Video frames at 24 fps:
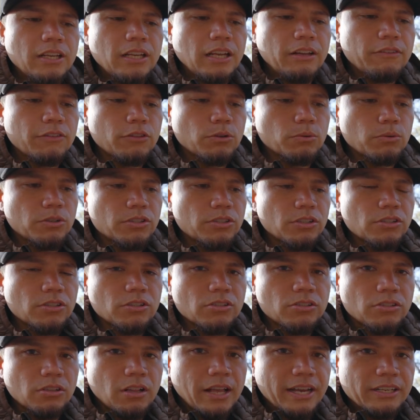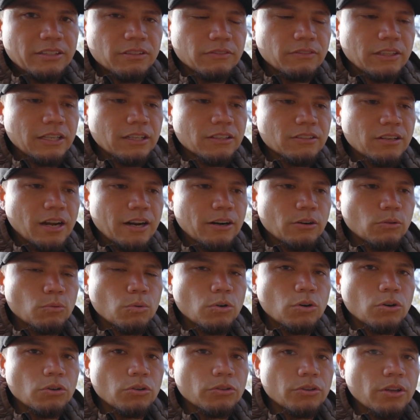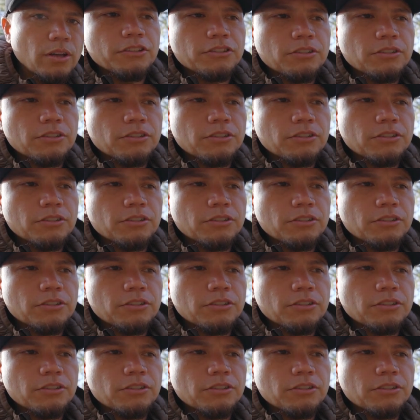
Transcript: even though we're such a slice of the entire world